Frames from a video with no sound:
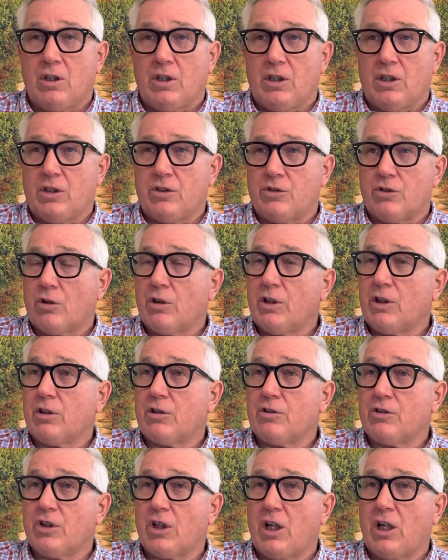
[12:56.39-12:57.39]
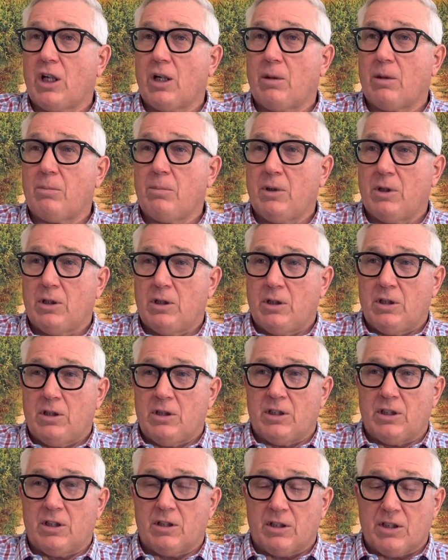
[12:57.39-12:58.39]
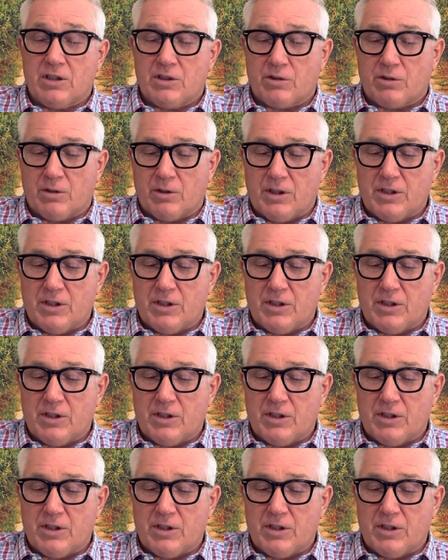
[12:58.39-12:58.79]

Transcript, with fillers: Enjoy your job, and let's,